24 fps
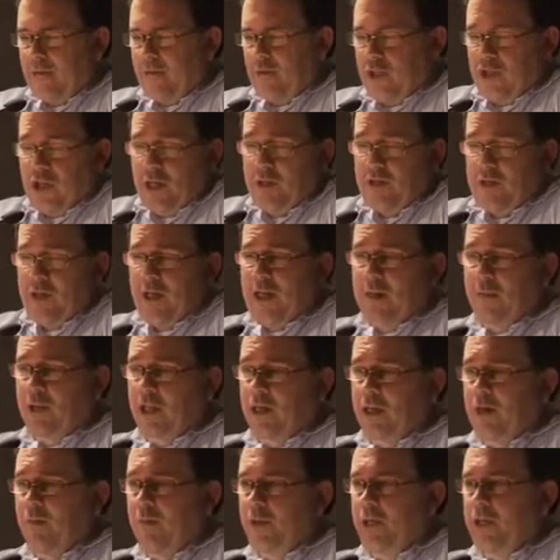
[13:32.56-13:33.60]
changed the name of the
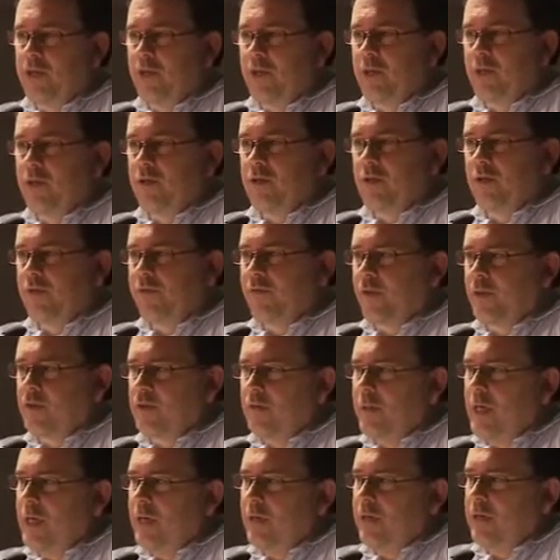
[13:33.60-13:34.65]
company to Digital
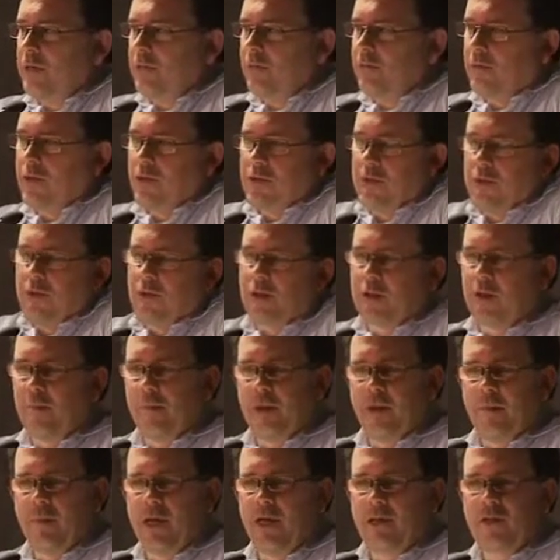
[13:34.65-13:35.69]
First Media because your
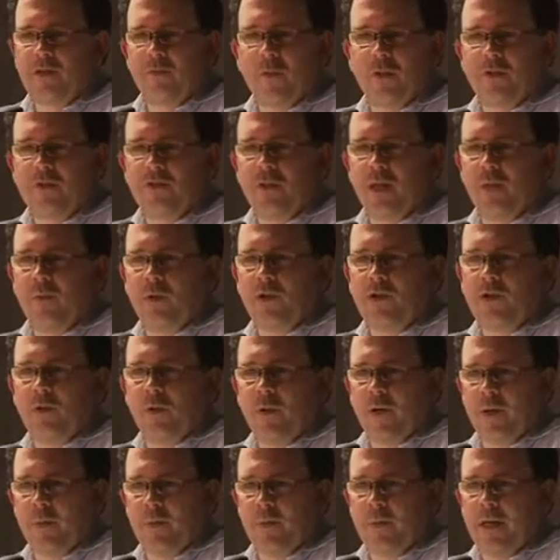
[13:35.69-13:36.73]
company might as well say what you
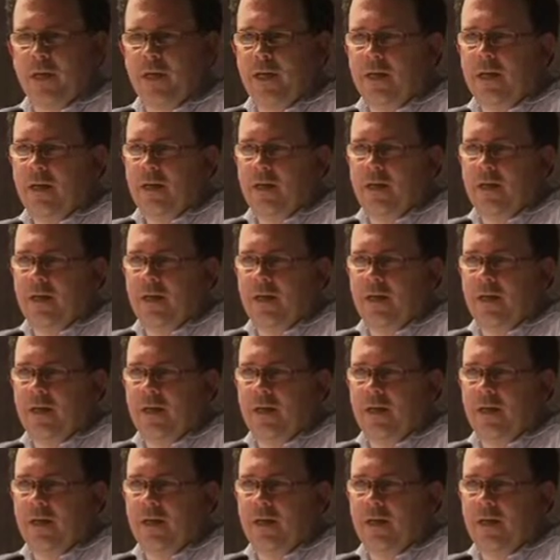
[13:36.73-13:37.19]
want to be,